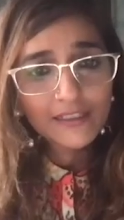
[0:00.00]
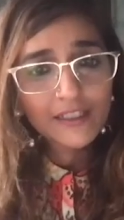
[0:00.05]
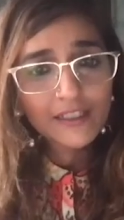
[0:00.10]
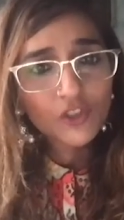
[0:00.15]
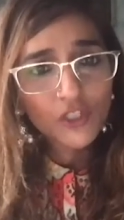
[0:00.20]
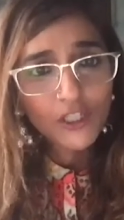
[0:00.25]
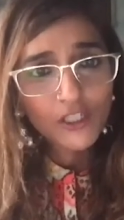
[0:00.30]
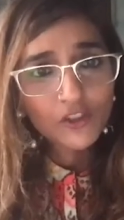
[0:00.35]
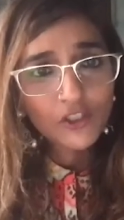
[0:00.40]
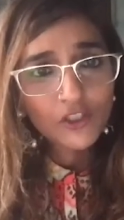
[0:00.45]
are
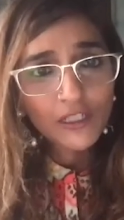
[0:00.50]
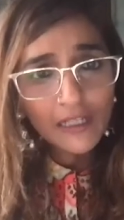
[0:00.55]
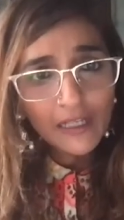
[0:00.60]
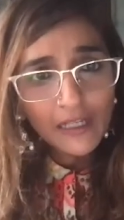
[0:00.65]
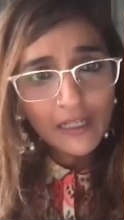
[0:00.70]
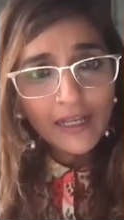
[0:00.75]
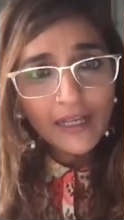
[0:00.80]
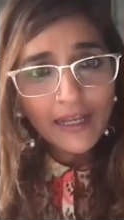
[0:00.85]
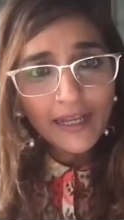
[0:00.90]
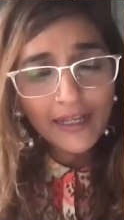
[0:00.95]
changing
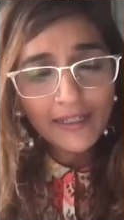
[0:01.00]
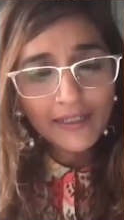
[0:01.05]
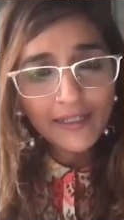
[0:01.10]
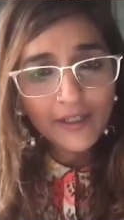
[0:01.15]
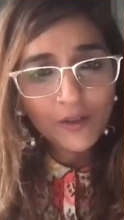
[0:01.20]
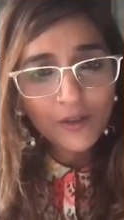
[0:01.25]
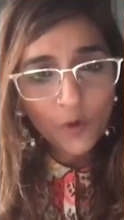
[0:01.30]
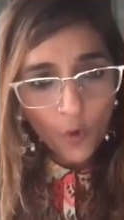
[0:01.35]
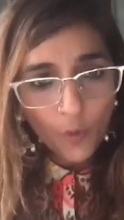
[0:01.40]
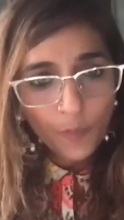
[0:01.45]
and
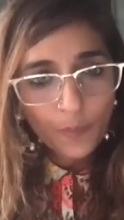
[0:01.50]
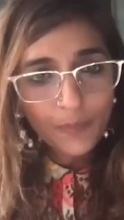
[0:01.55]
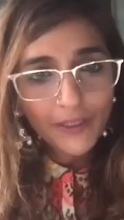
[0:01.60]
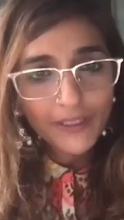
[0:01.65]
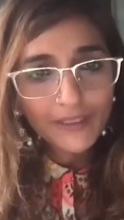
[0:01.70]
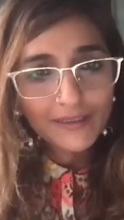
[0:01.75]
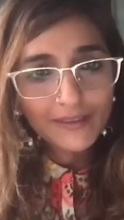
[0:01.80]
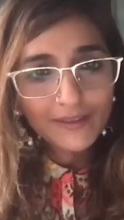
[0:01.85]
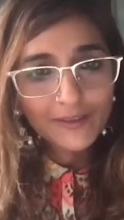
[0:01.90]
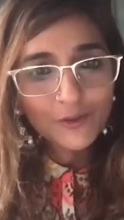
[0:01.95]
i hope
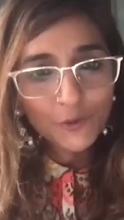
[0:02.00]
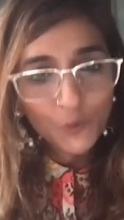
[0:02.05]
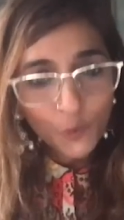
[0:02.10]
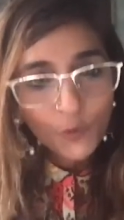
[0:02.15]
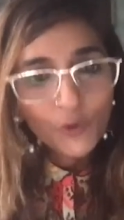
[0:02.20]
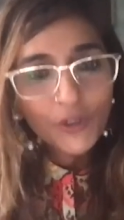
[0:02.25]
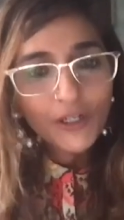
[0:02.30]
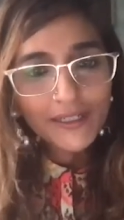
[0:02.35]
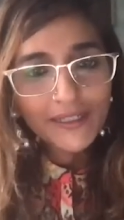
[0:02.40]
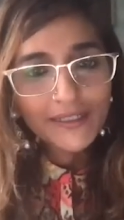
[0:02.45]
it
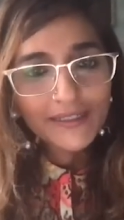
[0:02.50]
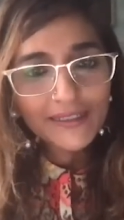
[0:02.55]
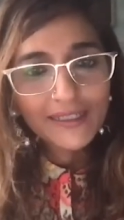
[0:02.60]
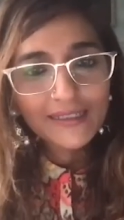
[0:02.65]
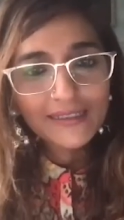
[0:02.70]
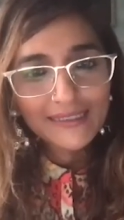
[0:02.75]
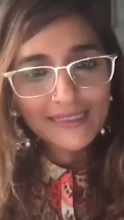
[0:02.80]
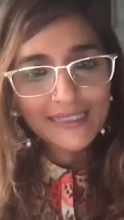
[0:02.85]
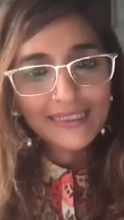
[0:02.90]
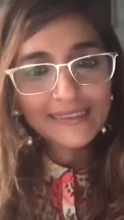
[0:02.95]
rural india
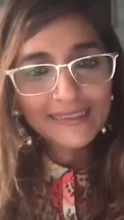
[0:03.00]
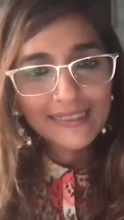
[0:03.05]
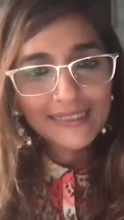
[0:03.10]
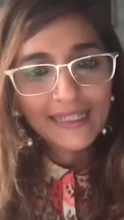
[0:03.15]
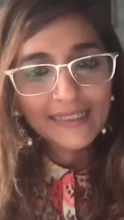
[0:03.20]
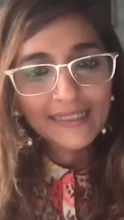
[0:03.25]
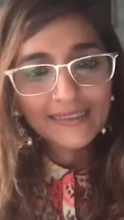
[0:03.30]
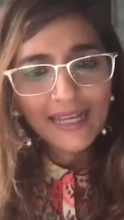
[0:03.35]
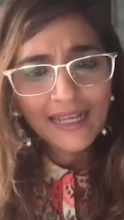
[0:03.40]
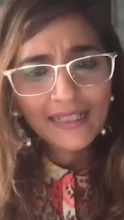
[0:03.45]
stays
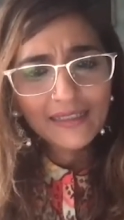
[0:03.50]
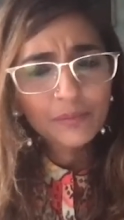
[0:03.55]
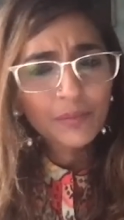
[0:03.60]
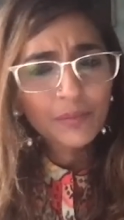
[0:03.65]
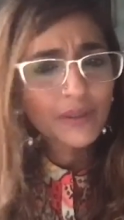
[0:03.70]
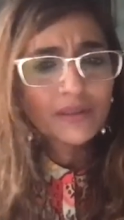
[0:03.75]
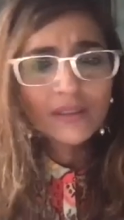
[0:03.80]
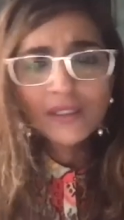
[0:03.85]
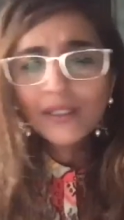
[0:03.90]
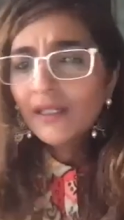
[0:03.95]
like that
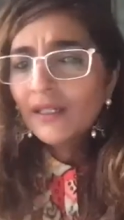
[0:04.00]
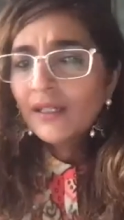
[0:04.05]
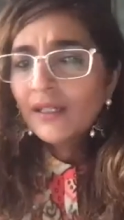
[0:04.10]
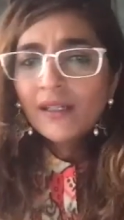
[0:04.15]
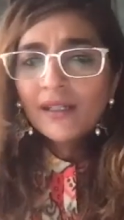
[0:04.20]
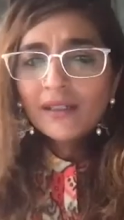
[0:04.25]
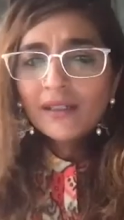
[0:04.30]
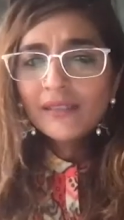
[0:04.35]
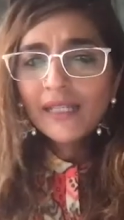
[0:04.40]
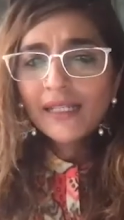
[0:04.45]
but
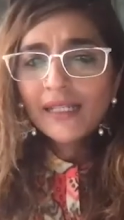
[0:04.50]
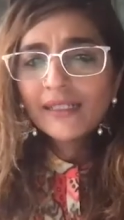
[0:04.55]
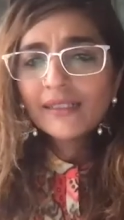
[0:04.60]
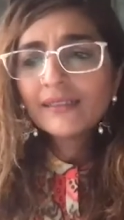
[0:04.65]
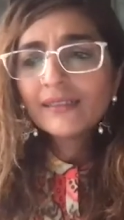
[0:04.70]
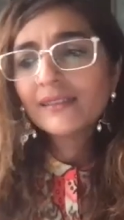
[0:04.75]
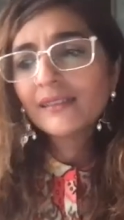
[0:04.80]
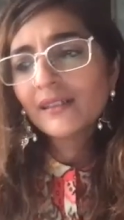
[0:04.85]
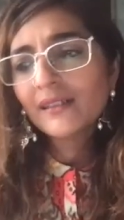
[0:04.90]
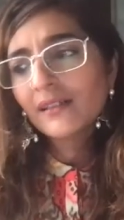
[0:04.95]
there
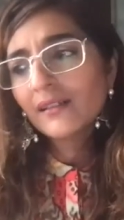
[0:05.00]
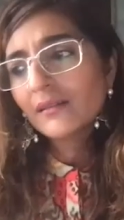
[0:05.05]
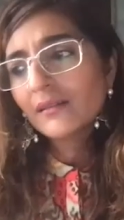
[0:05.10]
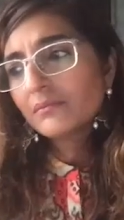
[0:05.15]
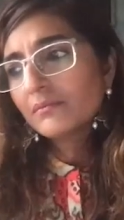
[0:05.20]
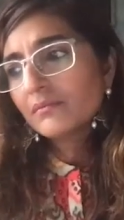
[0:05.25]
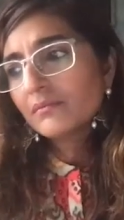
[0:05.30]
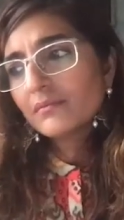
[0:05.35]
is uh,